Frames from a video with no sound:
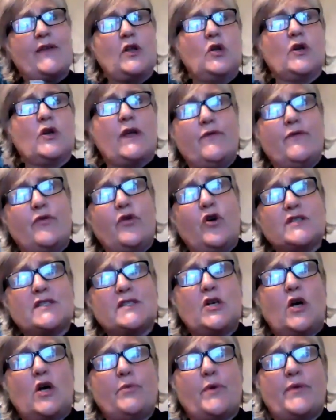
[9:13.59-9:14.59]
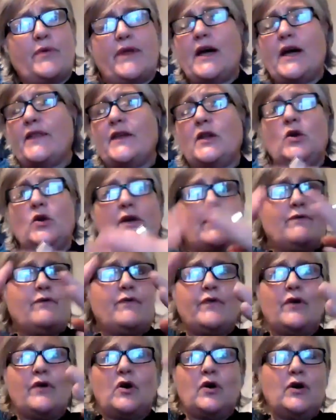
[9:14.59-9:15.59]
You know, are they looking for osteopathy? Are they
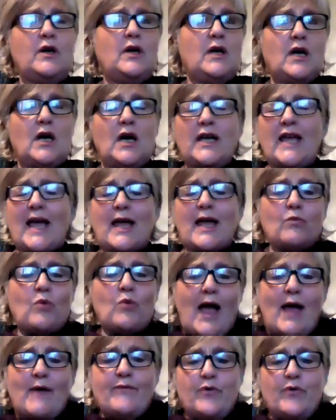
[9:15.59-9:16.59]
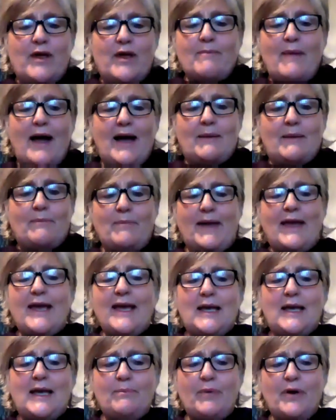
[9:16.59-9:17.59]
looking for whatever it might
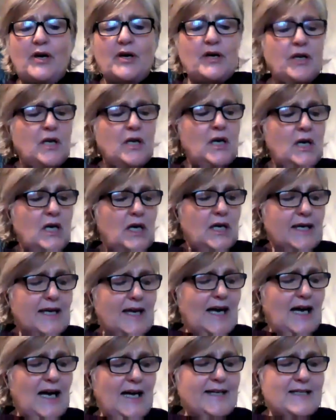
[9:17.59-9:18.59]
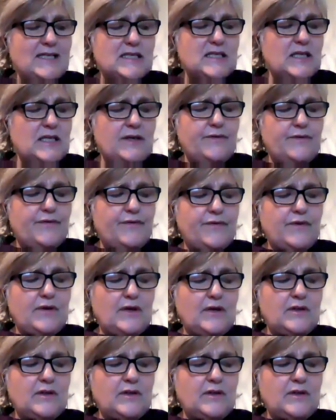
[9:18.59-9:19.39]
be? But kind of